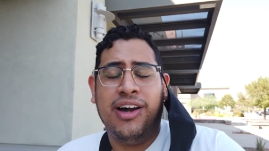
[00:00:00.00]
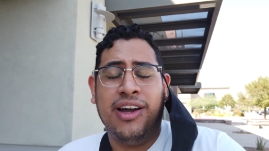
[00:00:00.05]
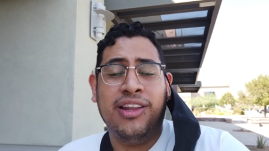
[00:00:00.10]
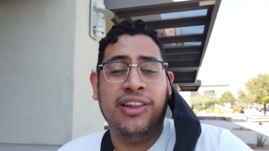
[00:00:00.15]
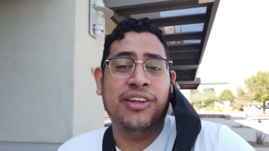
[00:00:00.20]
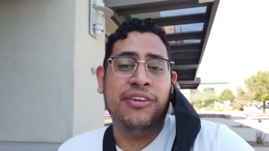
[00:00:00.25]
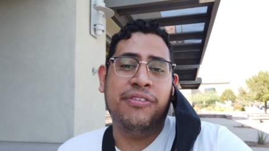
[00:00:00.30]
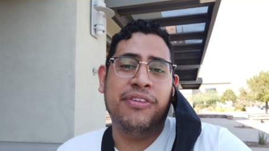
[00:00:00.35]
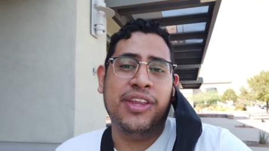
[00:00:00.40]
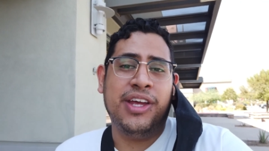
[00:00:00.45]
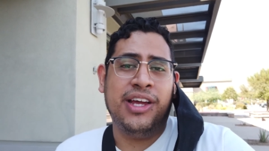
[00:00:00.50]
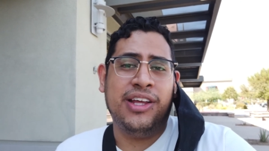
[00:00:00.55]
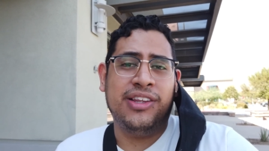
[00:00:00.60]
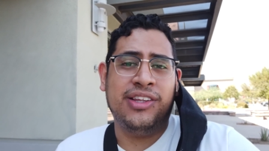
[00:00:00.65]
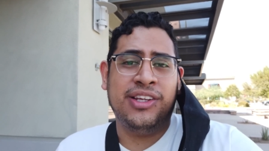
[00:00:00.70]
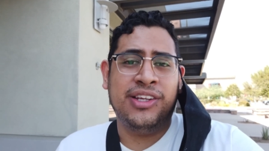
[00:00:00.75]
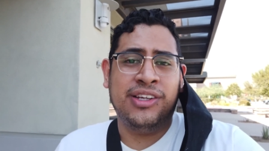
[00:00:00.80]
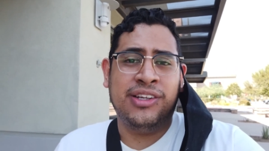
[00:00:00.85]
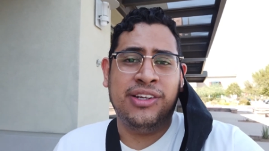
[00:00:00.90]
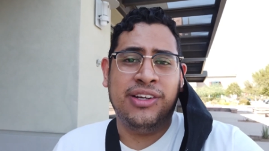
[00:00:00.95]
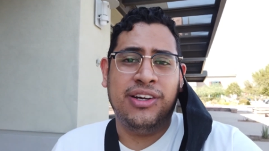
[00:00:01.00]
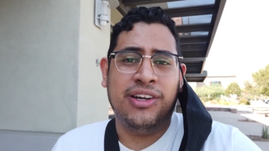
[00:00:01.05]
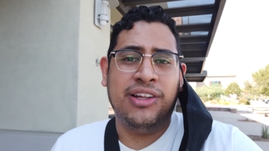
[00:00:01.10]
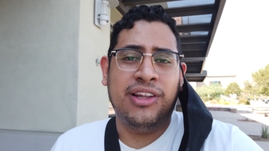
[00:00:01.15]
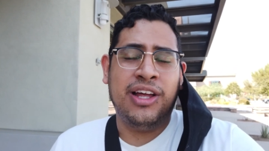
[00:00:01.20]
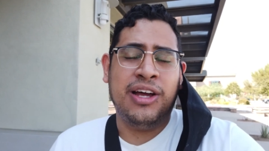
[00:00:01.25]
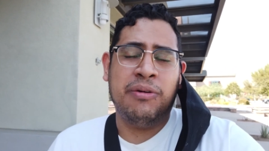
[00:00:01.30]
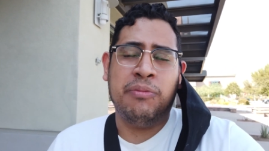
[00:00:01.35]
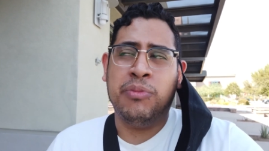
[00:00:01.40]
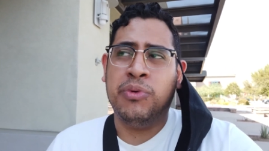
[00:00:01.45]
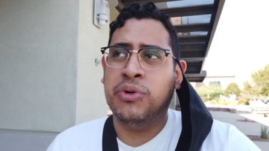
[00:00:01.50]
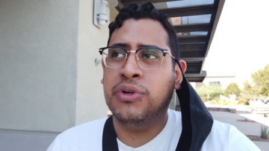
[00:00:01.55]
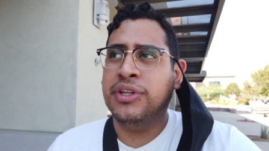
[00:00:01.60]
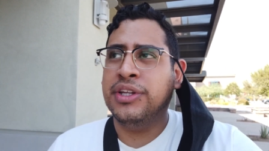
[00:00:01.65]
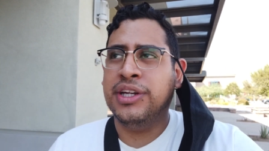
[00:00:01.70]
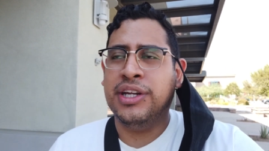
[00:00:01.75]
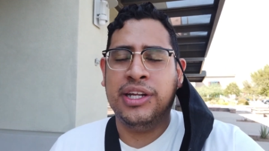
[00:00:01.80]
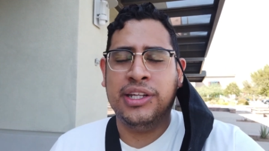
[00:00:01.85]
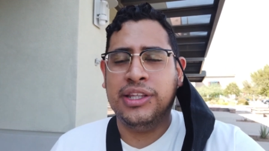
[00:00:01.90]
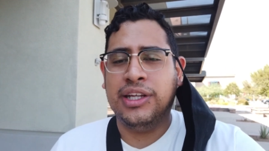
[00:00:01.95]
I loved that thing a lot more
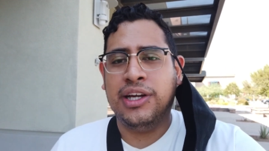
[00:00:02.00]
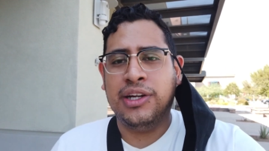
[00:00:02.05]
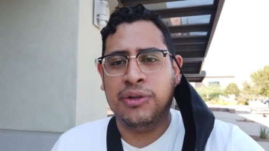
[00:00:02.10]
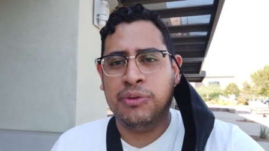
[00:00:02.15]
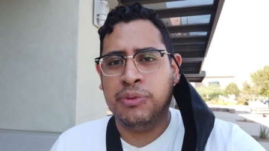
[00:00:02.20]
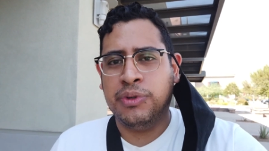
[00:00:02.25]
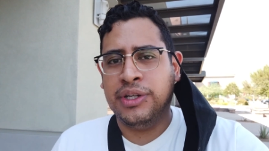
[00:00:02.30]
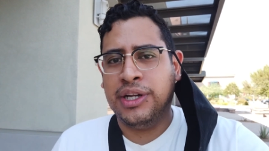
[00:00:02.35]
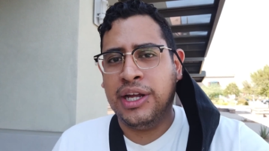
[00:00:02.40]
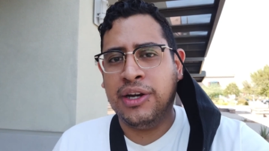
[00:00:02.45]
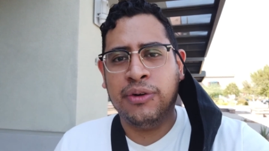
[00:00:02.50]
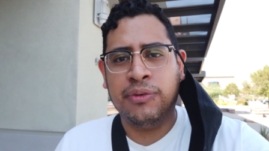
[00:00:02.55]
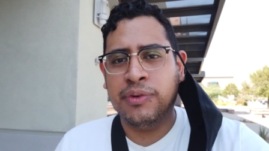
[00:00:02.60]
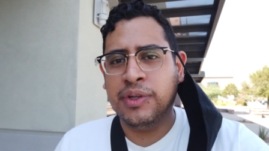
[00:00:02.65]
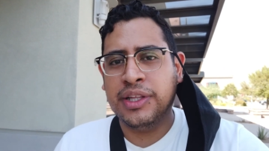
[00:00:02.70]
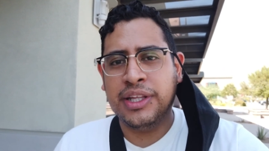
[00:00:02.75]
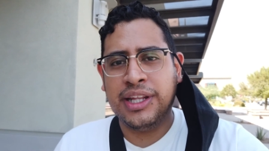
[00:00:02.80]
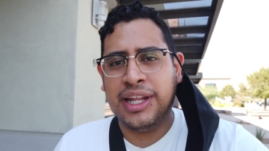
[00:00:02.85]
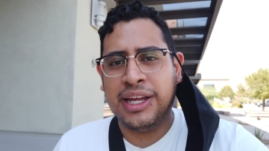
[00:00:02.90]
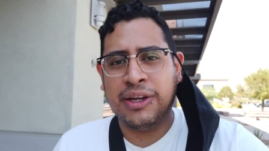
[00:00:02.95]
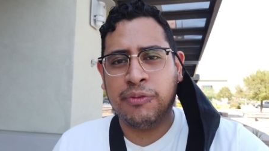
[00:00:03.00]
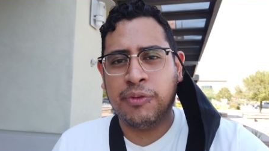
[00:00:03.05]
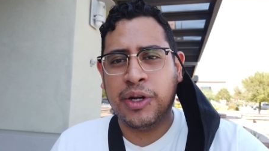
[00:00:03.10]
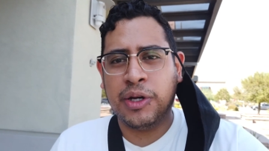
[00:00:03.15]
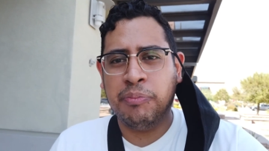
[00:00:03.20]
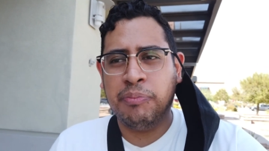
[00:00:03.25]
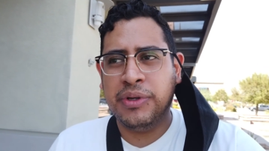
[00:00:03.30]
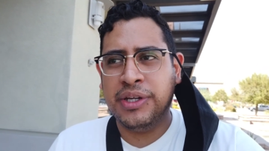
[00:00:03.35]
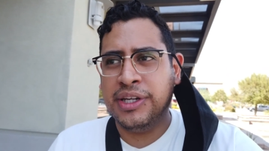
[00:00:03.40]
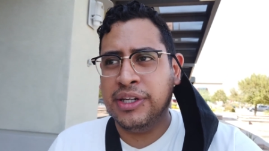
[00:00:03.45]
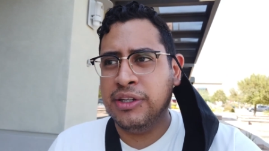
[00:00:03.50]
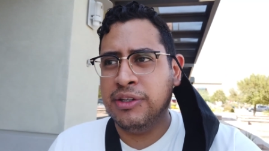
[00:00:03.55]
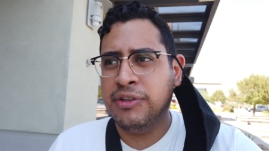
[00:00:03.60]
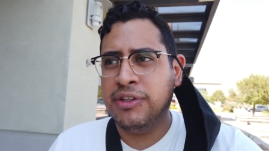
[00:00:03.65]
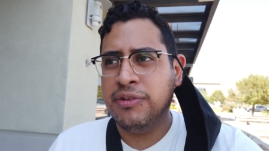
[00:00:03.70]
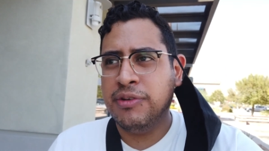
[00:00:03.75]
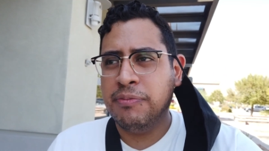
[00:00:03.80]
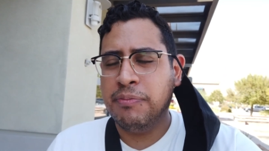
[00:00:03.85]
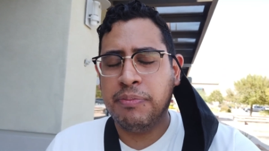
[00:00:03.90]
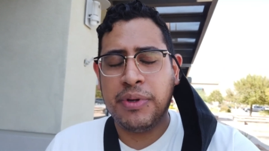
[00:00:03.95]
than I thought I would. I don't really like red
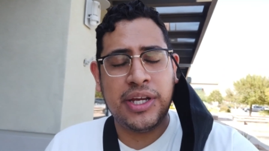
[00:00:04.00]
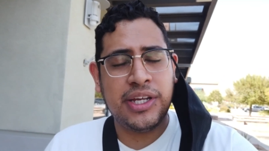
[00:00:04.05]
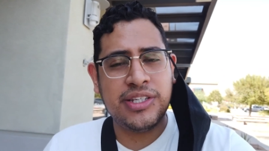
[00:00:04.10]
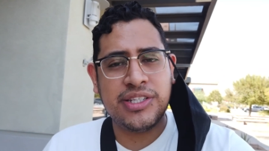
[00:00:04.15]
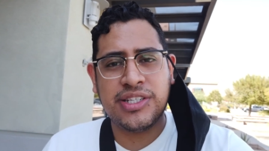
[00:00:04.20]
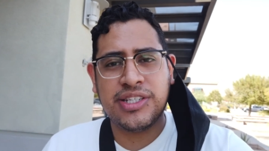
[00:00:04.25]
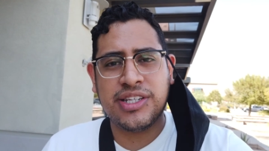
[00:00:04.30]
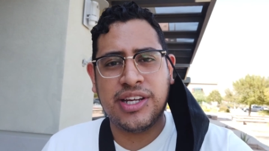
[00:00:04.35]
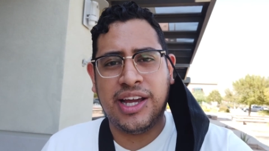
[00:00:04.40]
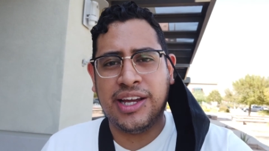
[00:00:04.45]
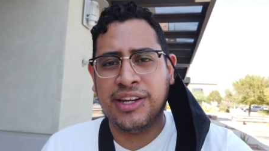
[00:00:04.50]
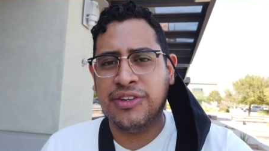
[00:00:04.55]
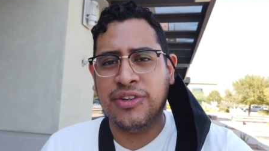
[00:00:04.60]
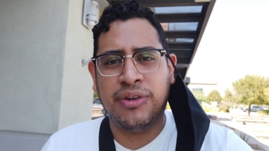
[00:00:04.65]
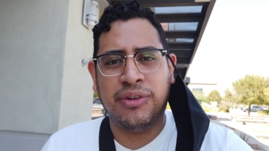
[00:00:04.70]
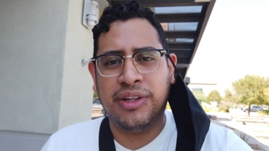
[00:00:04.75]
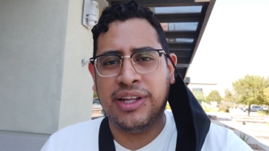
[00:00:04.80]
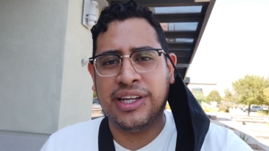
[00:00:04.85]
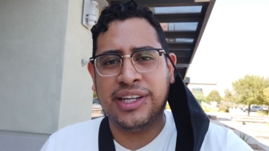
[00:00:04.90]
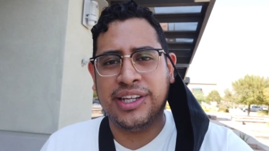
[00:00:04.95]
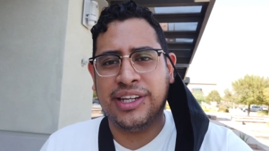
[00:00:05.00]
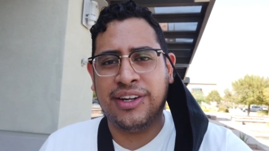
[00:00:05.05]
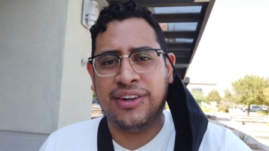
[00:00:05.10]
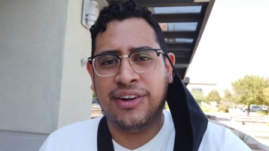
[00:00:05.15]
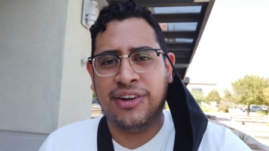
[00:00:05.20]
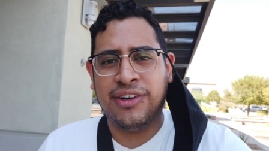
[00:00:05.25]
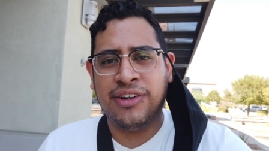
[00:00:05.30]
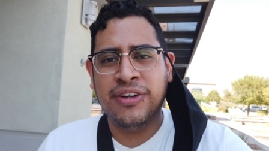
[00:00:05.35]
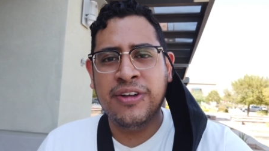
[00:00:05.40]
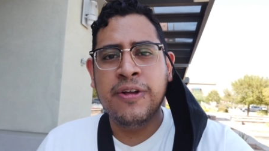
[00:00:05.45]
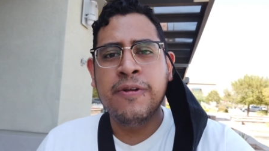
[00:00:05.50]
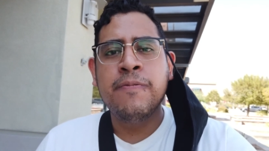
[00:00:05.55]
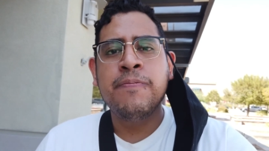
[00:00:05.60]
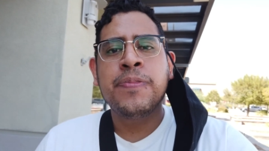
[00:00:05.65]
bean paste. I don't like it at all.